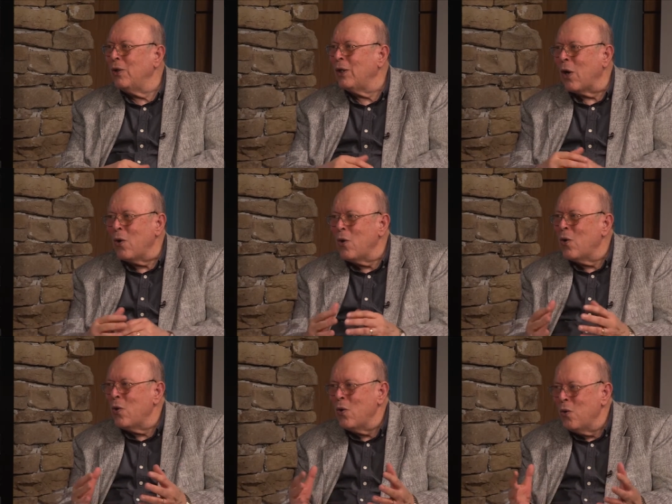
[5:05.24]
you know,
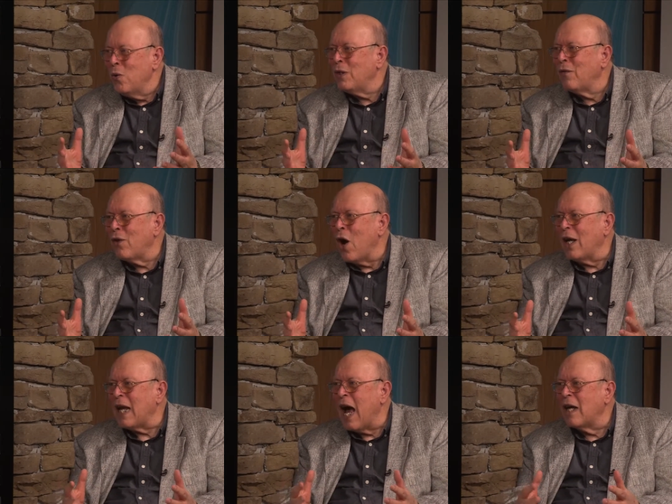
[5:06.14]
who would have
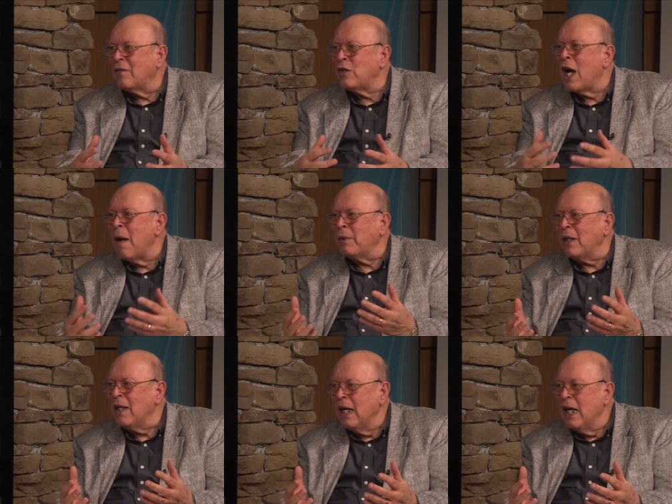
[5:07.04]
thought out of
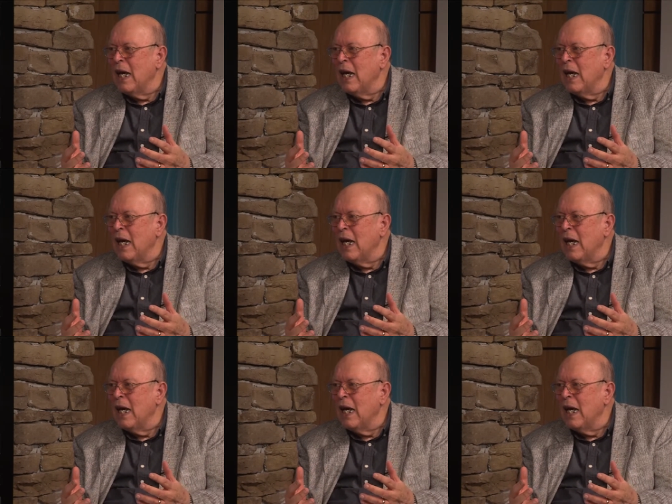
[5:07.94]
Joplin